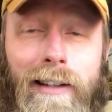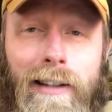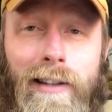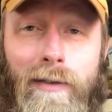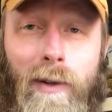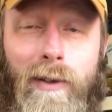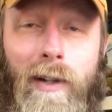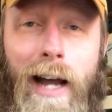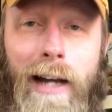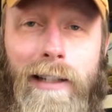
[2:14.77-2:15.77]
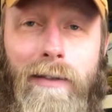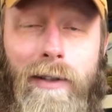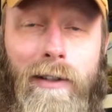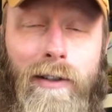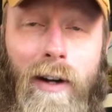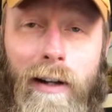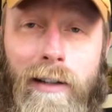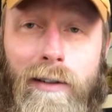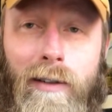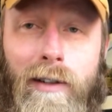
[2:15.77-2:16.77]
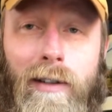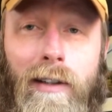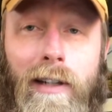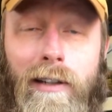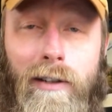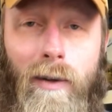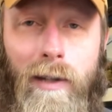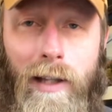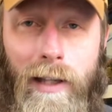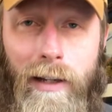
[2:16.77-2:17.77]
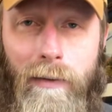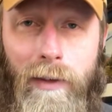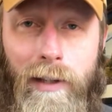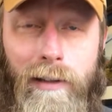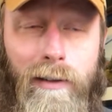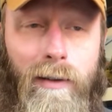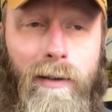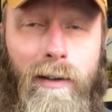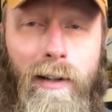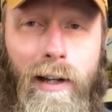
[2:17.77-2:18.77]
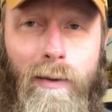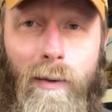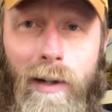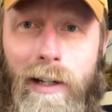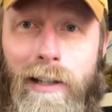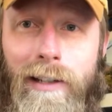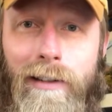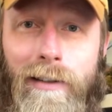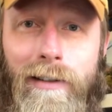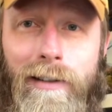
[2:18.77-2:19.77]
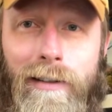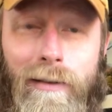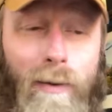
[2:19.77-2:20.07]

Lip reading: These folks are active and they're talking to us and letting us know what they think of things. So guess what we're going to continue to do?